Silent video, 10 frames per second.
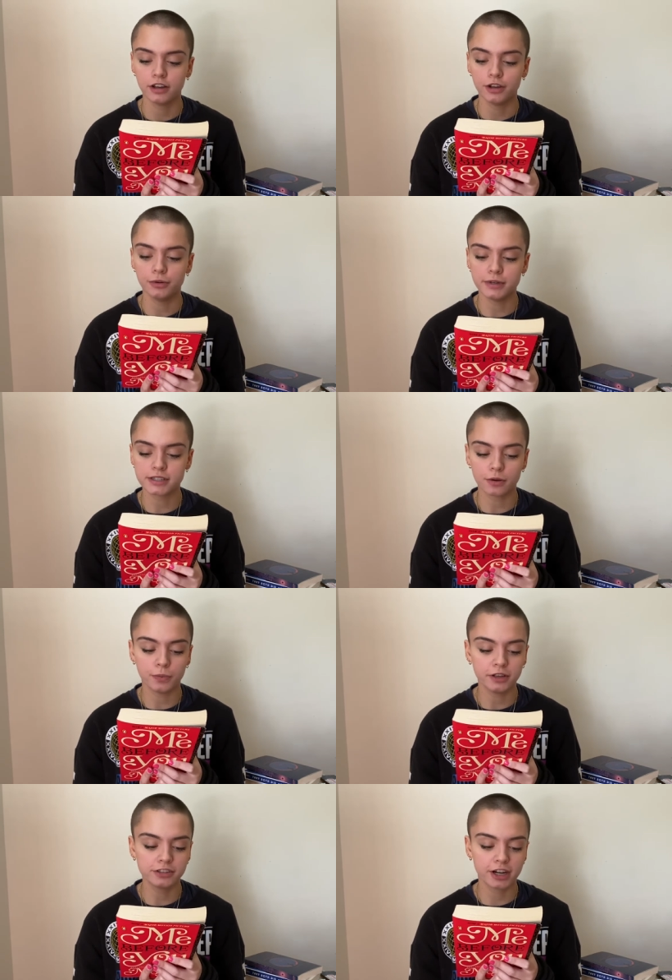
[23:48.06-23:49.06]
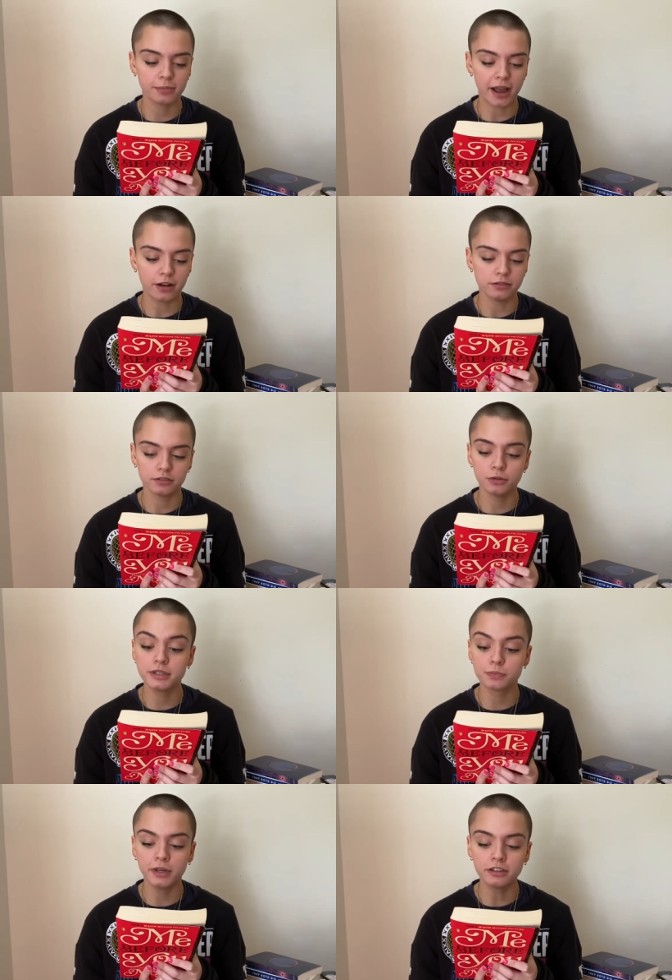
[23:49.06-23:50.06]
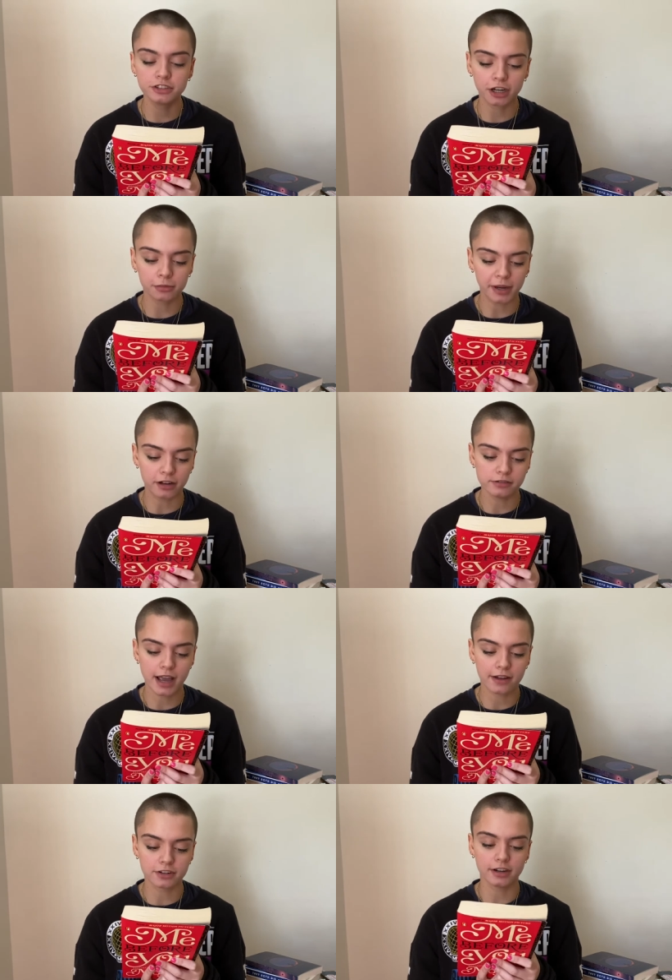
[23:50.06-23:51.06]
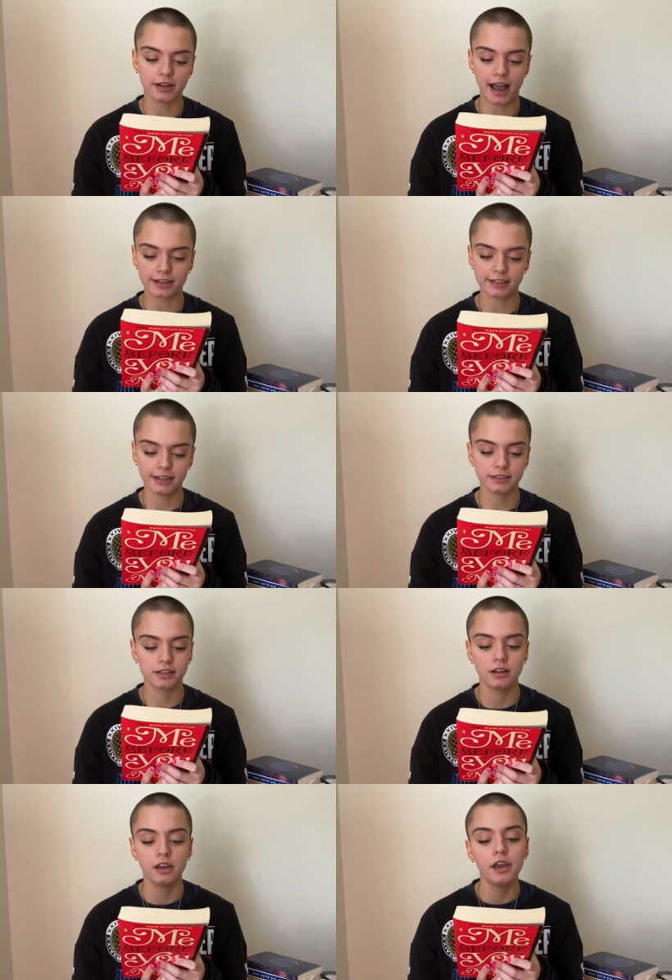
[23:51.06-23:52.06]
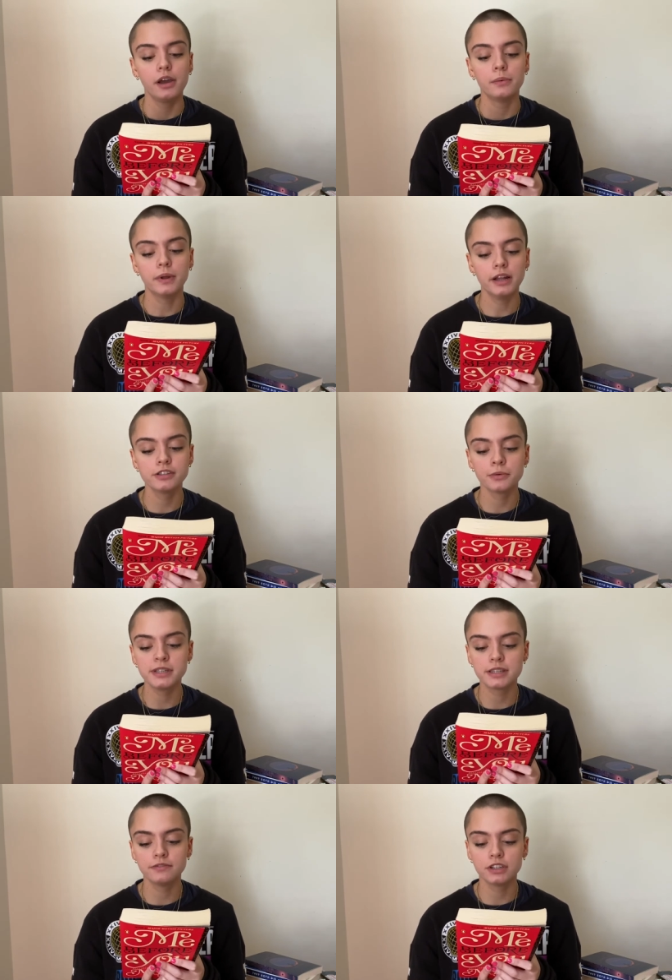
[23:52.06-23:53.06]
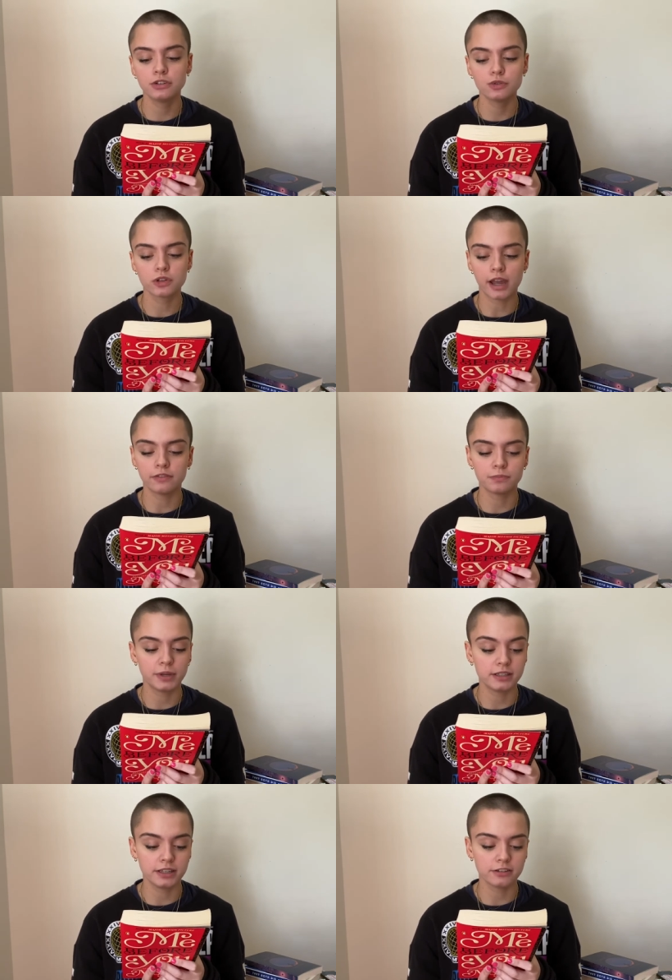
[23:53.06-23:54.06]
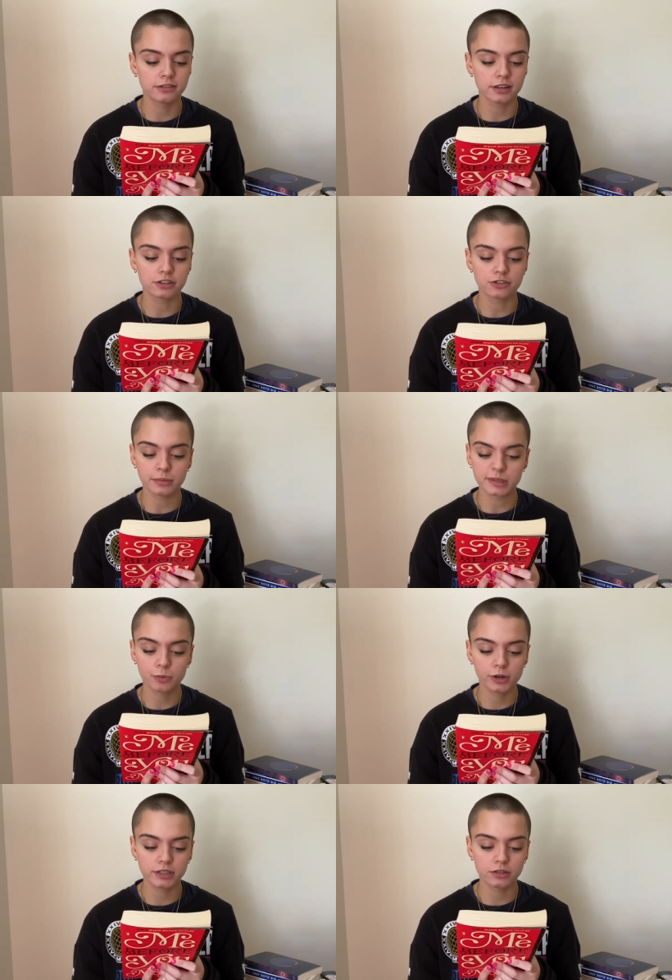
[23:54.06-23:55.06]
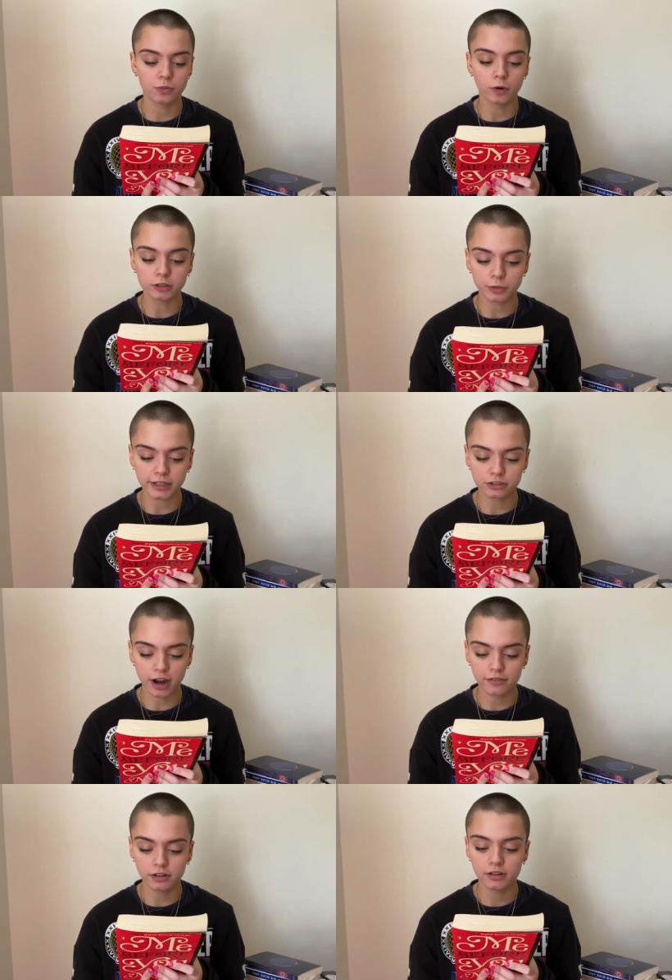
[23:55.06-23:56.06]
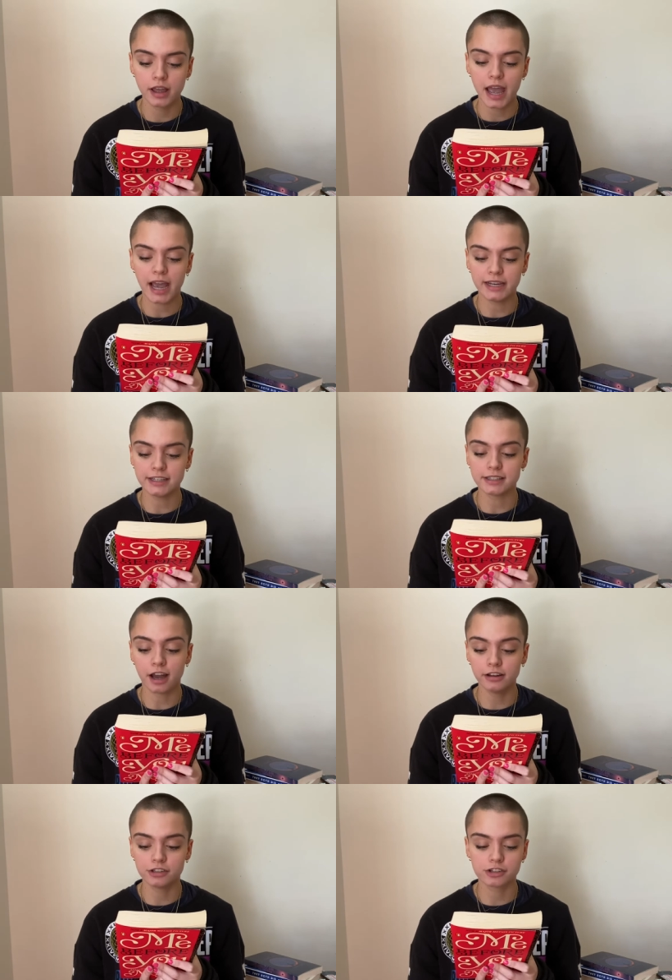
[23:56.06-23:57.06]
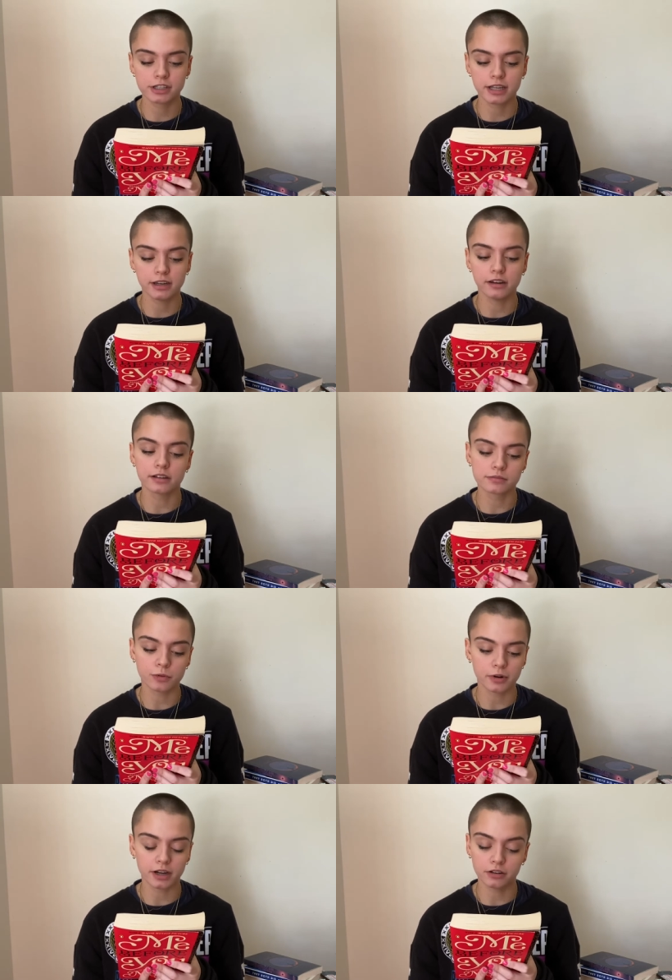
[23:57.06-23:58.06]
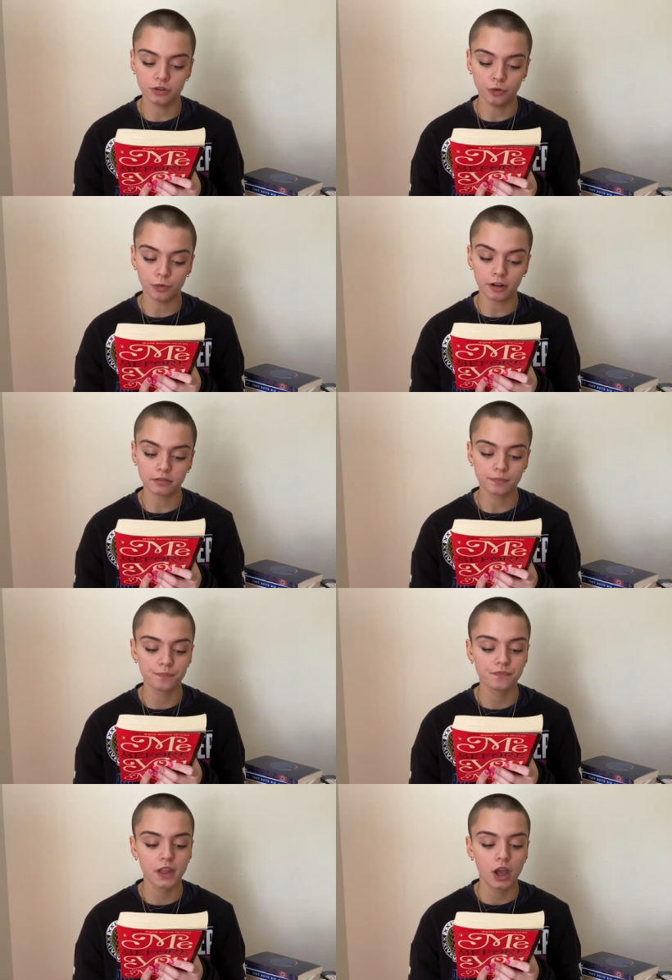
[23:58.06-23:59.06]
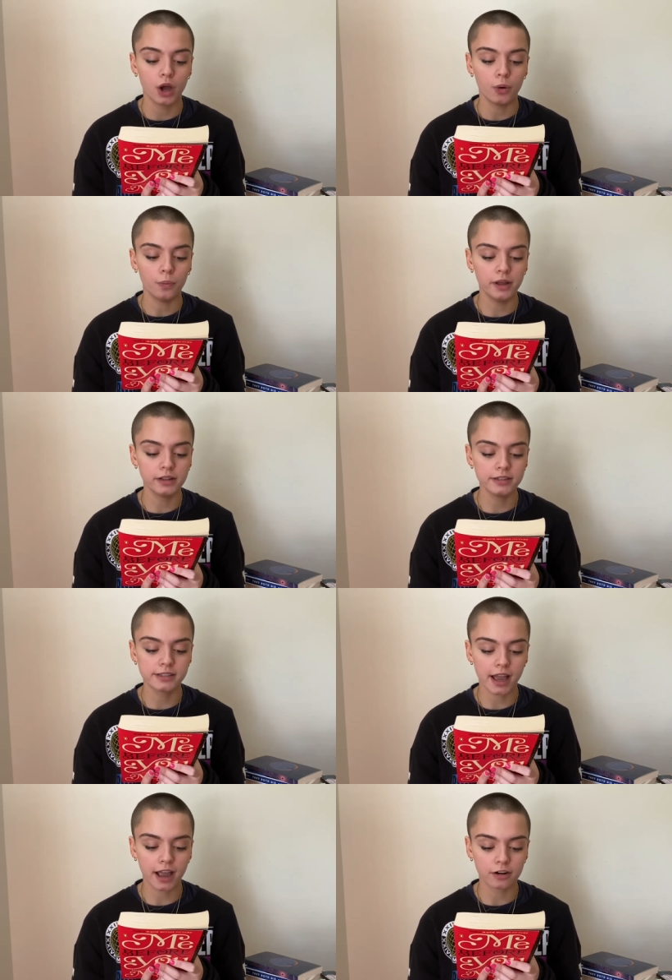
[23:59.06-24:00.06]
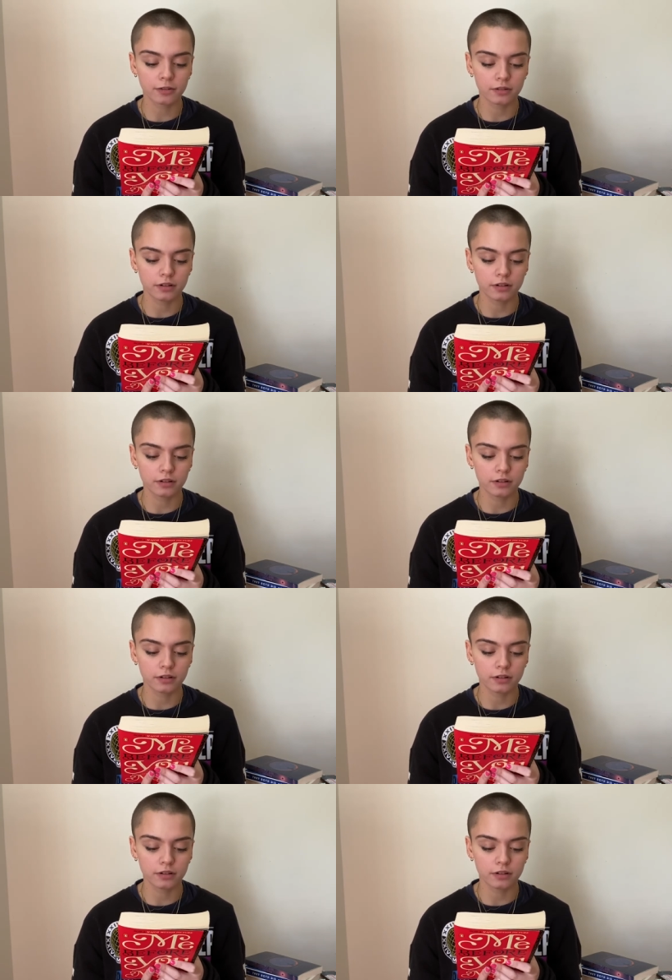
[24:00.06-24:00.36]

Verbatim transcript: who is a wheelchair bound who is wheelchair bound after an accident. Will has always lived a huge life, big deals, extreme sports, worldwide travel, and he is not interested in exploring a new one. Will is ac